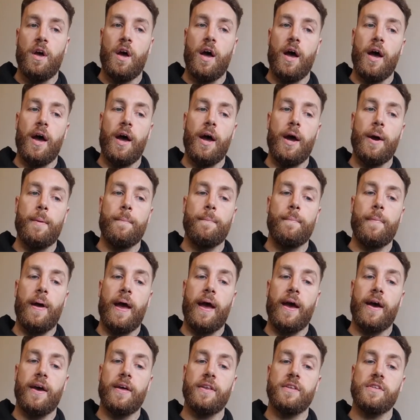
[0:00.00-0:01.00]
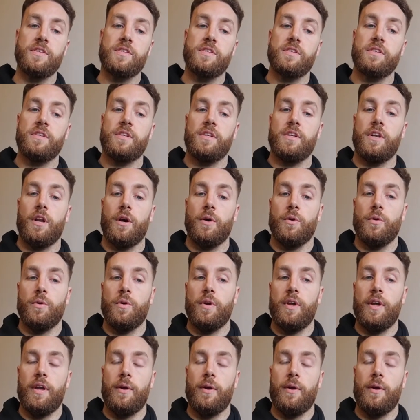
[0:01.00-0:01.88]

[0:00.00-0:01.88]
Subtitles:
And, you know,